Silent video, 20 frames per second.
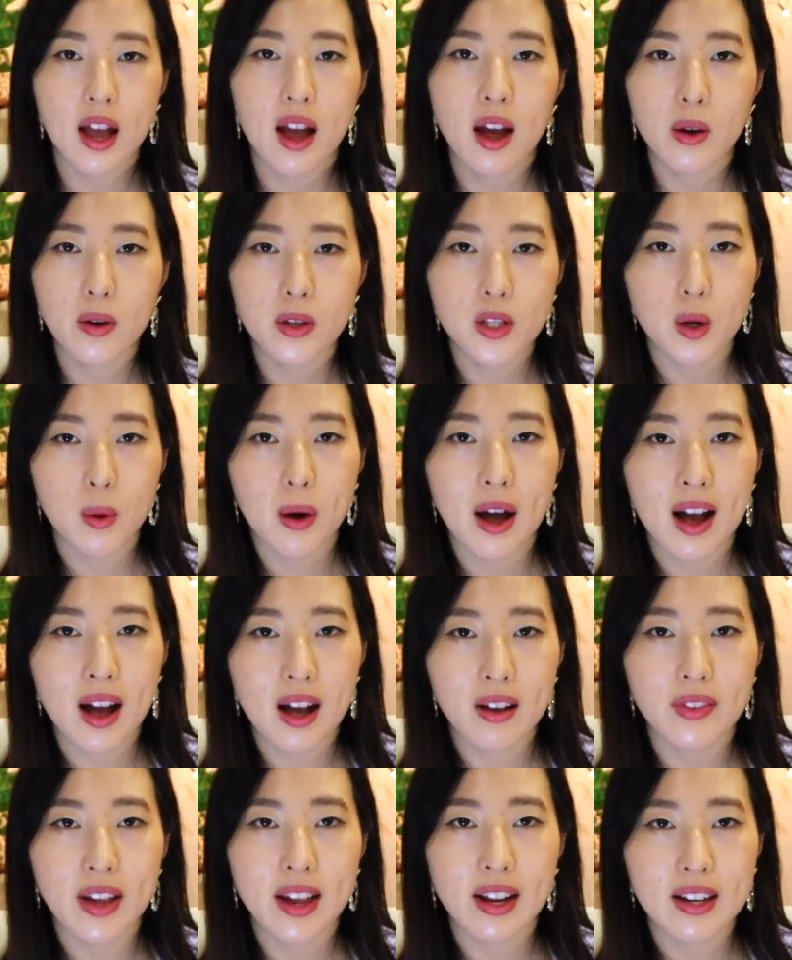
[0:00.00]
I also
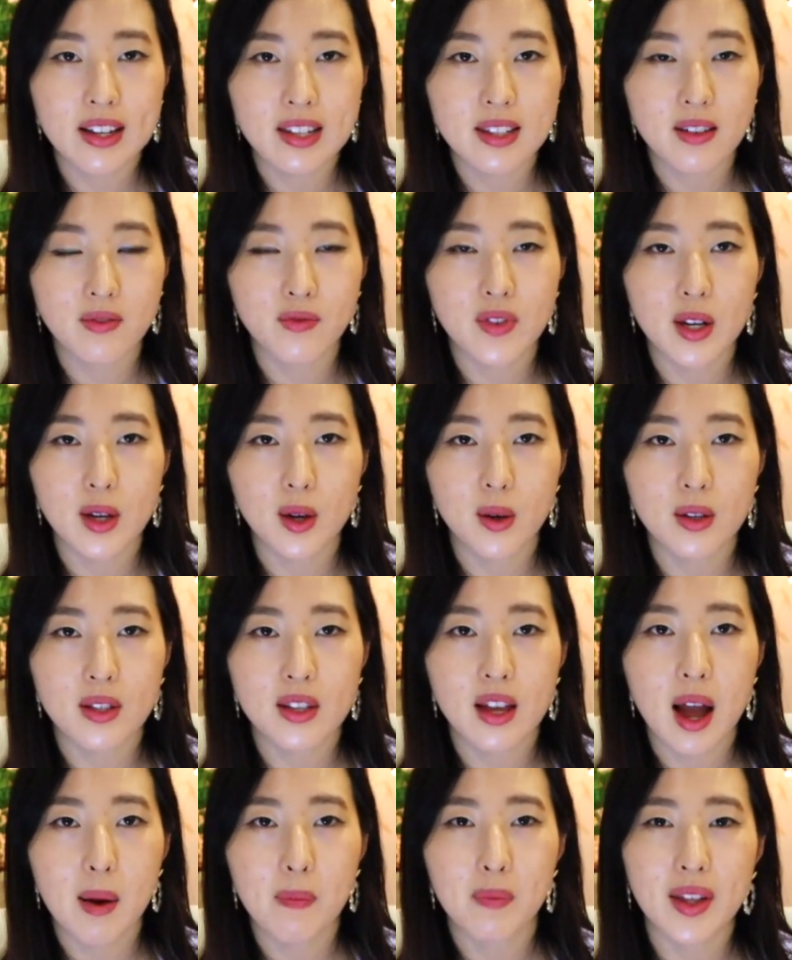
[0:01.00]
have a list of videos
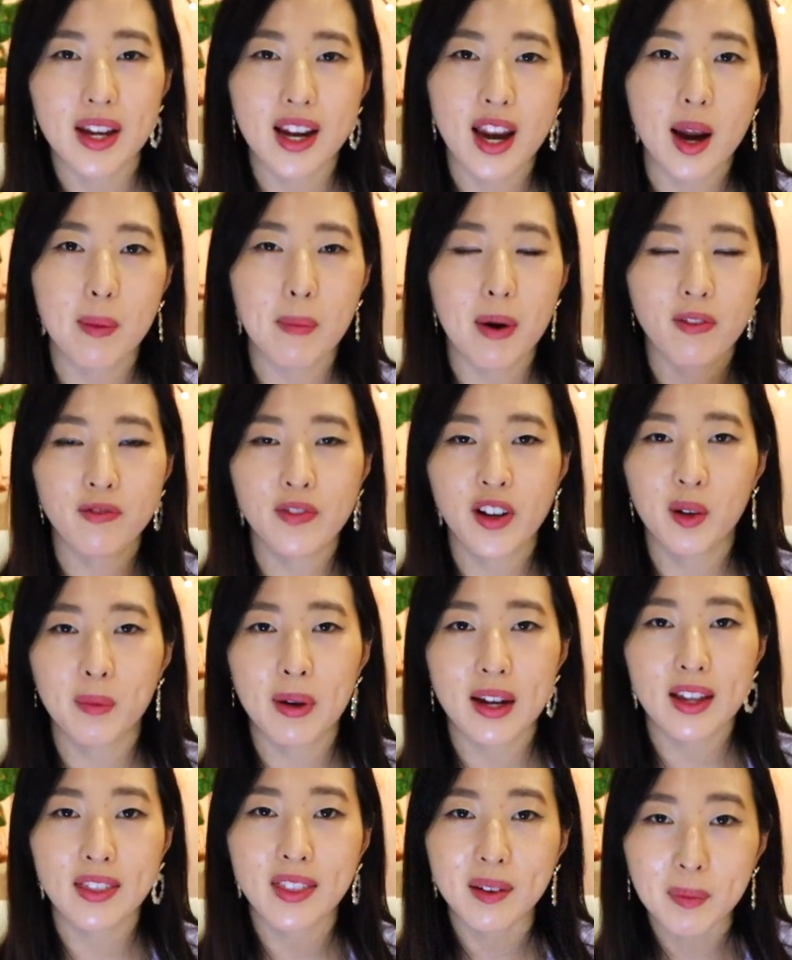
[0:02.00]
that I'm thinking about
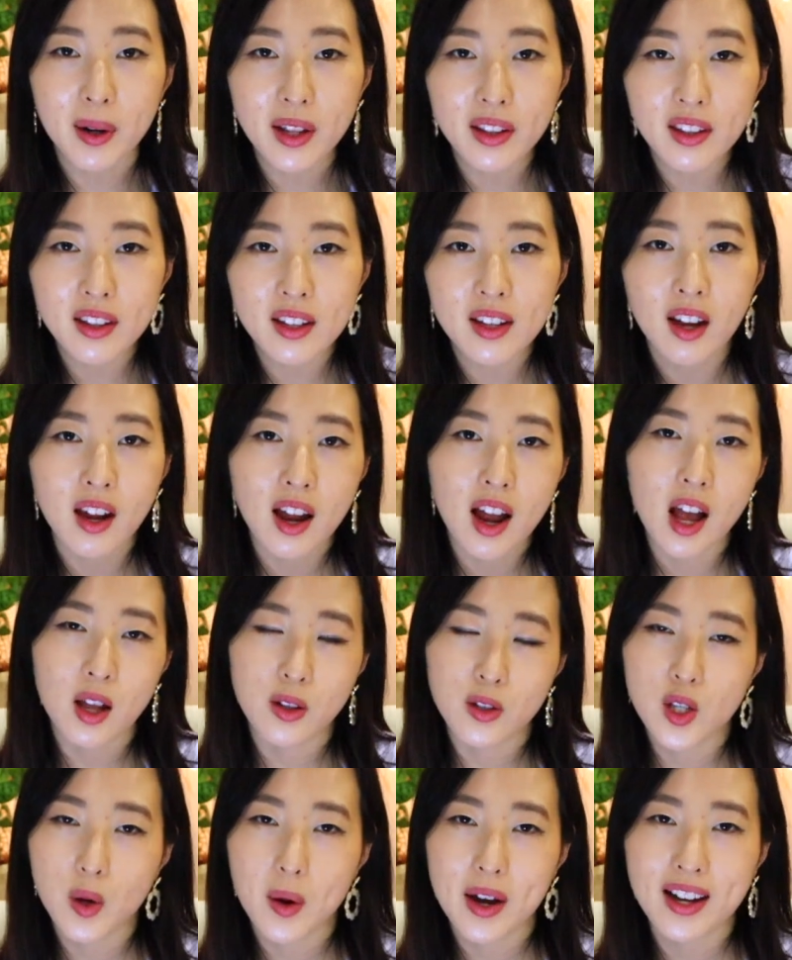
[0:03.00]
filming in the month,
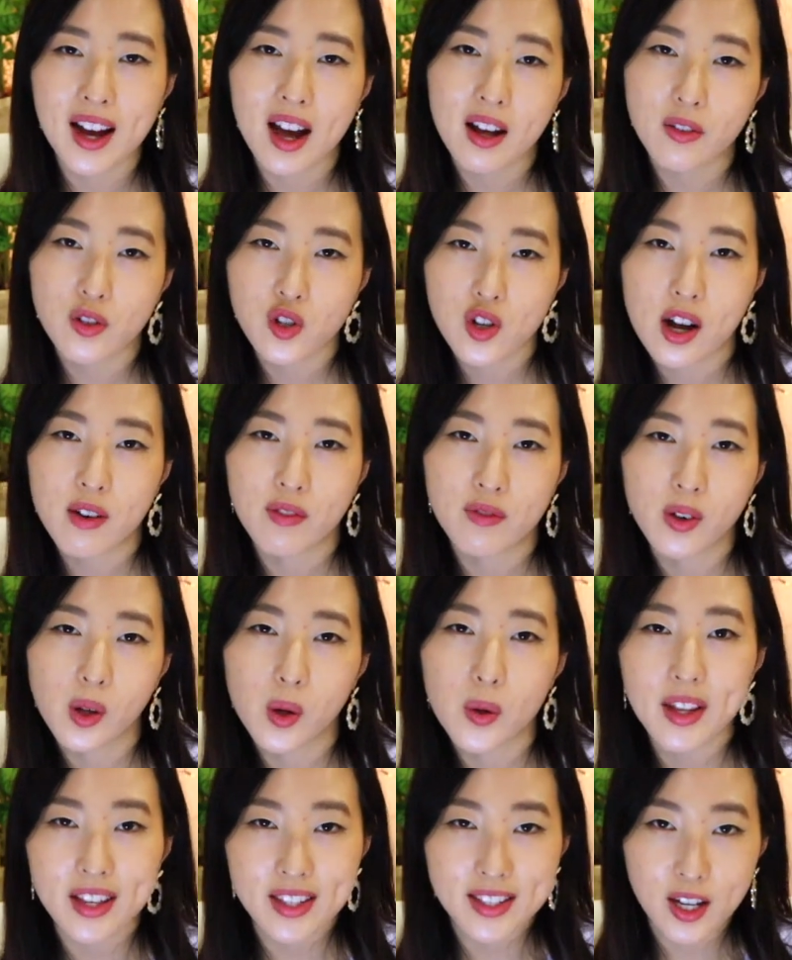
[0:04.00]
and so I kind of try and
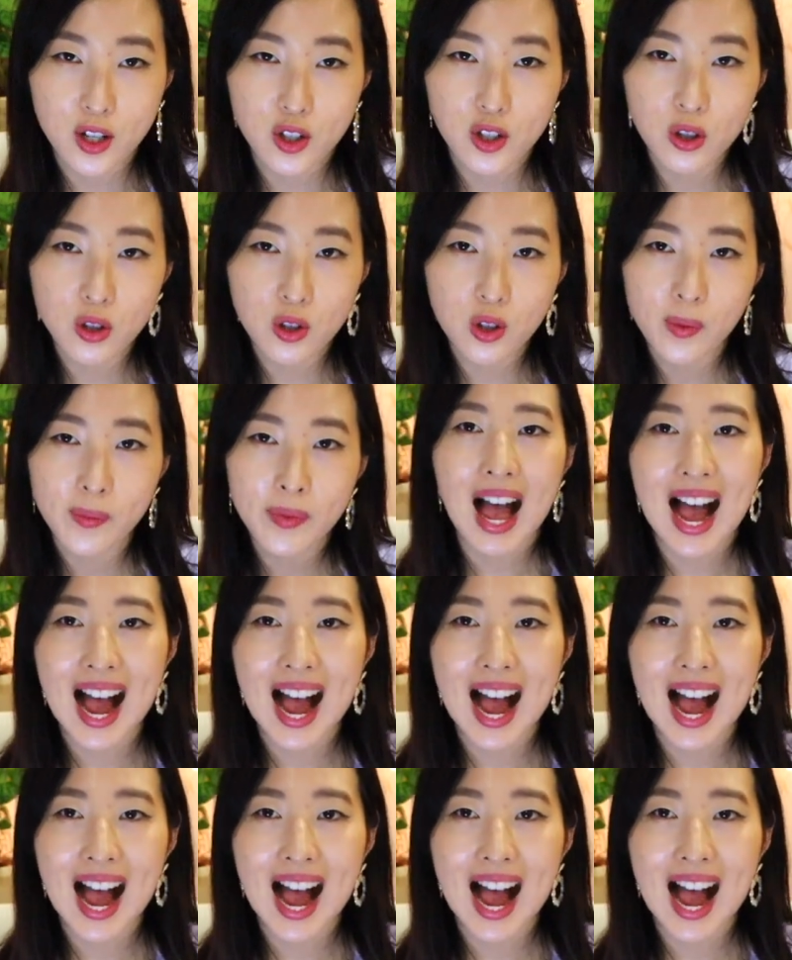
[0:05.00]
follow that schedule.